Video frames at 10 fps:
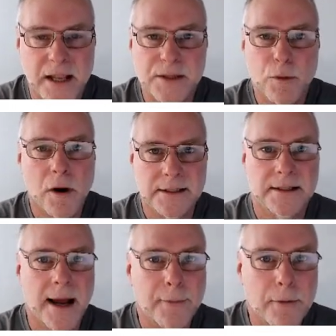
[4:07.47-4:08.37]
That's why it's a
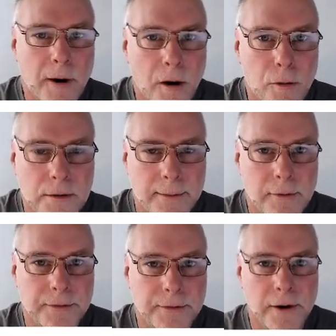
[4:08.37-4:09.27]
double pole,
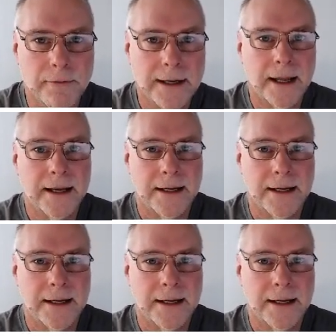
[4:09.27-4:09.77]
double throw relay.